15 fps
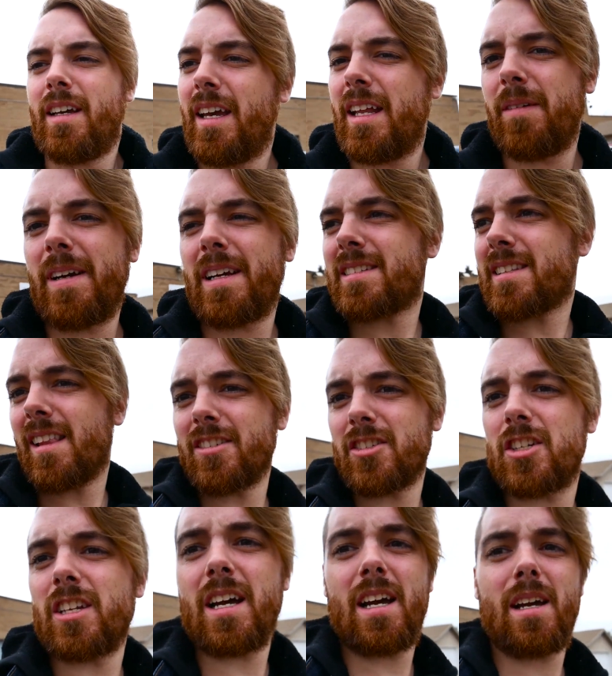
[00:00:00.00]
Anyway, it's
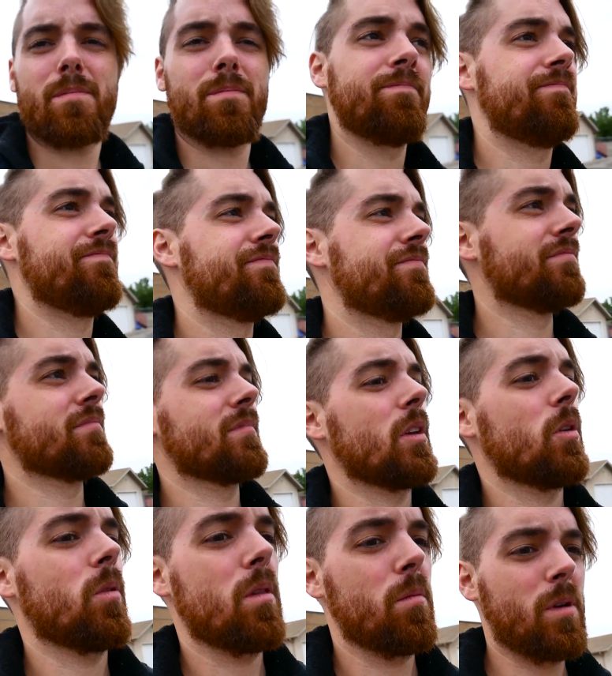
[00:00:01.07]
lunchtime.
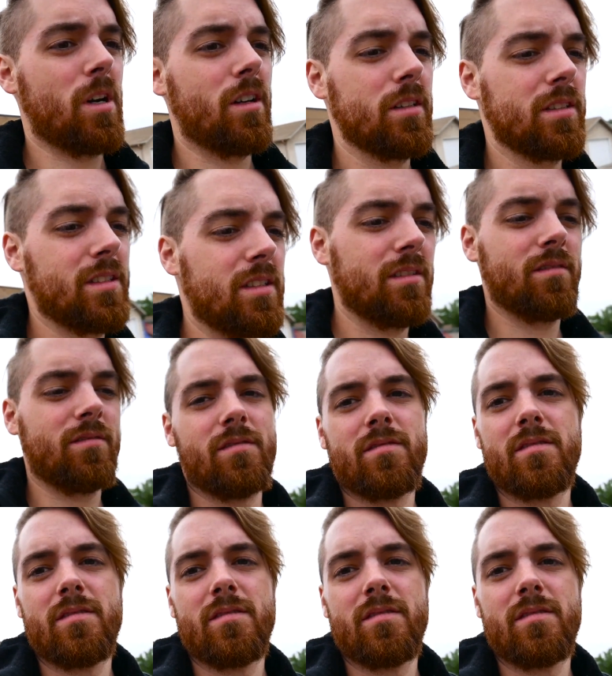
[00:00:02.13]
Going to the mall to